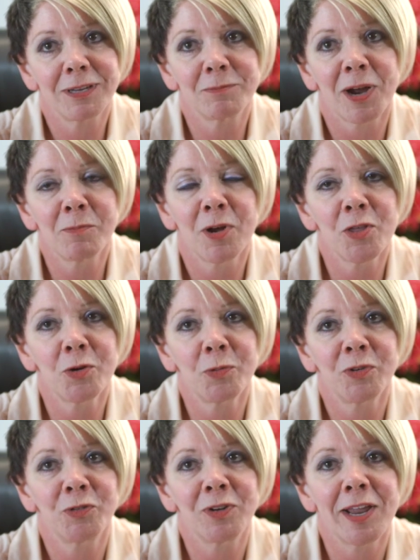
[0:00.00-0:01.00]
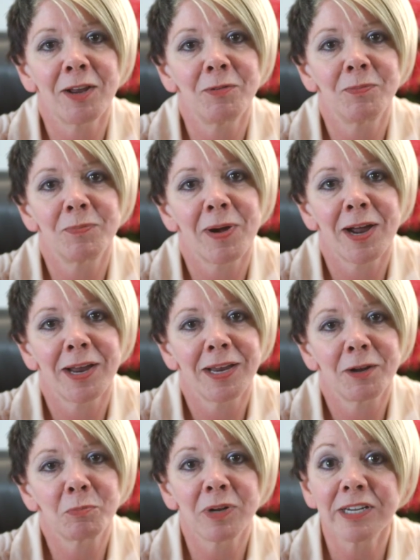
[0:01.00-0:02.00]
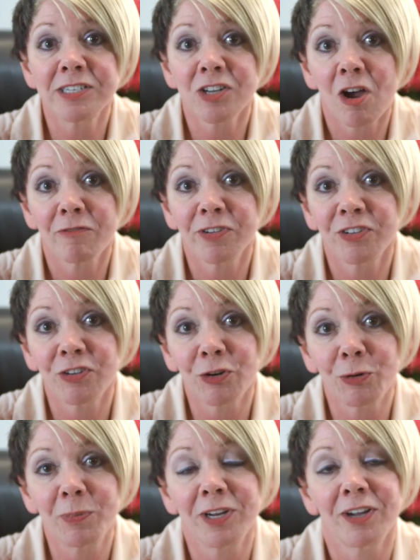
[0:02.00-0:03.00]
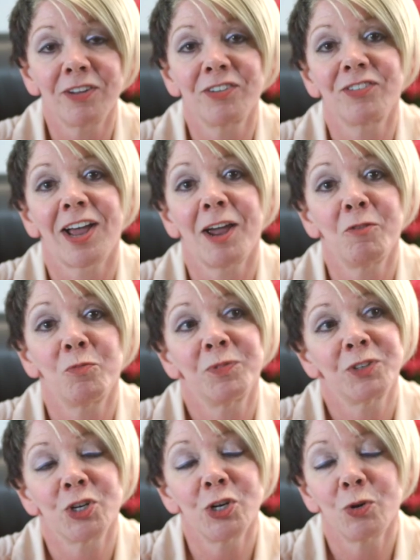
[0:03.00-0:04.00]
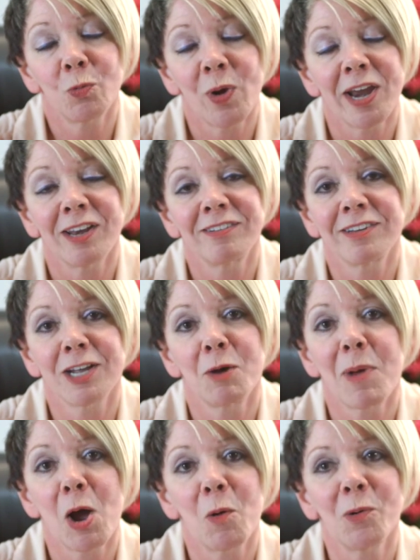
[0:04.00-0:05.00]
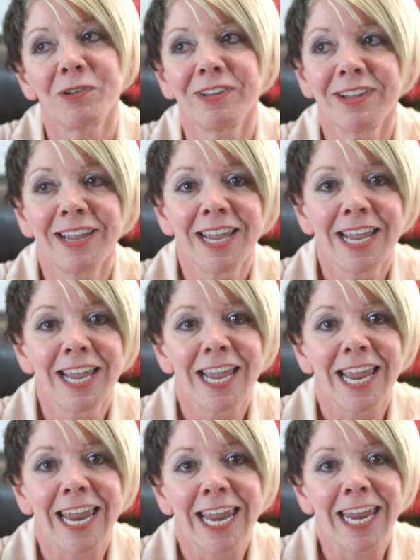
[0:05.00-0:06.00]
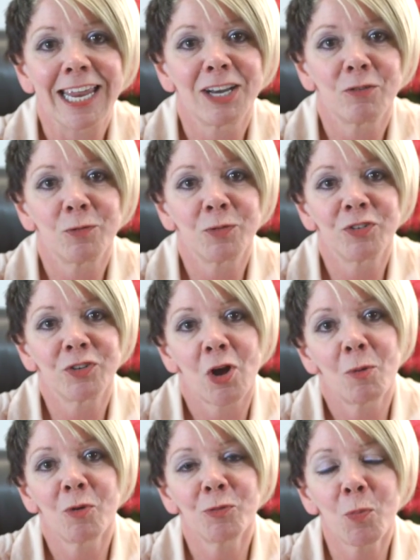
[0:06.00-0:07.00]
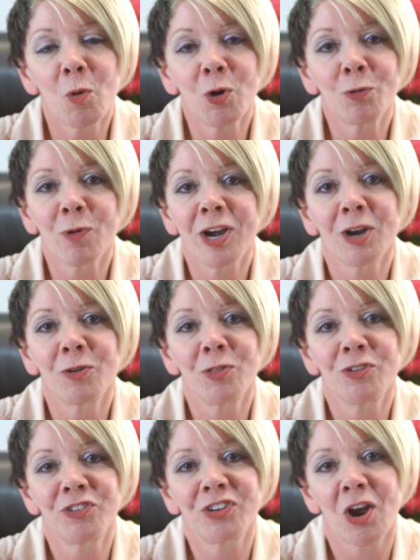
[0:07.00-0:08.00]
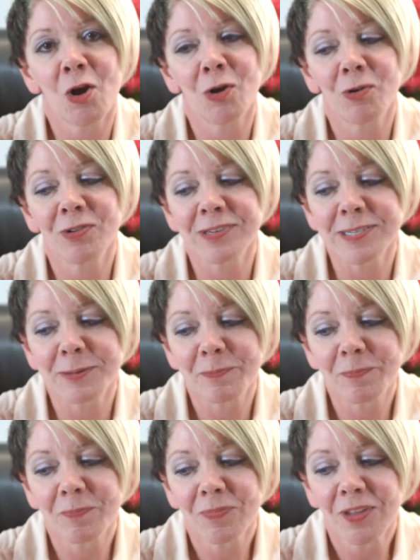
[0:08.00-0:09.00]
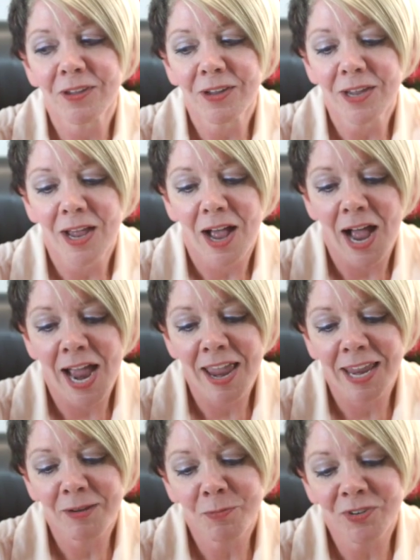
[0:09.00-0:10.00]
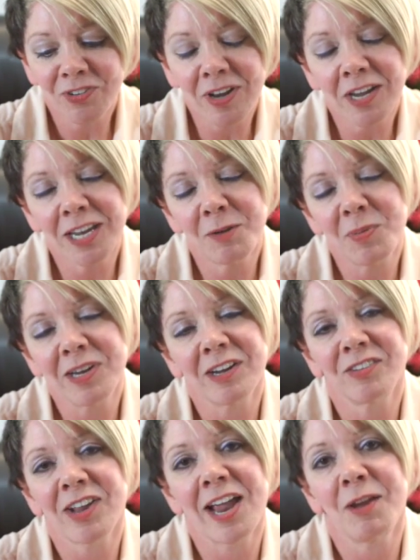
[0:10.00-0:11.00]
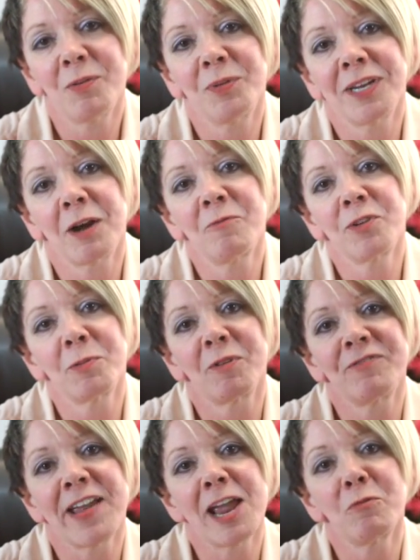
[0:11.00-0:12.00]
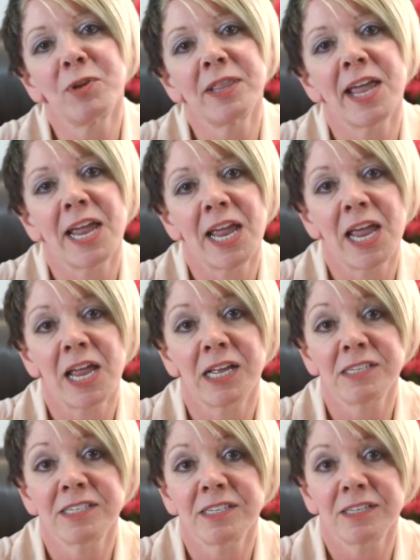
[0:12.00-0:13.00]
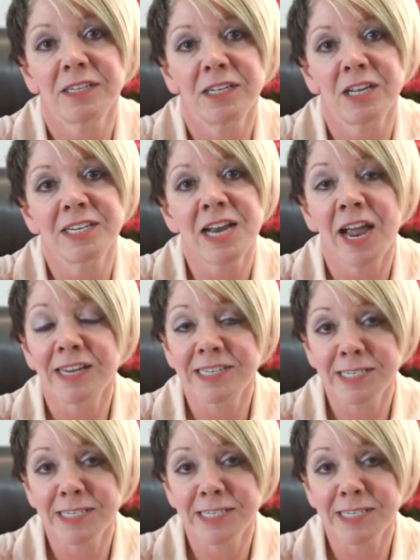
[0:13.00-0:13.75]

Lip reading: My mother was led by a police officer because I couldn't wait to come out, and was almost born right under the stars. I was lucky because I come from a family that has 9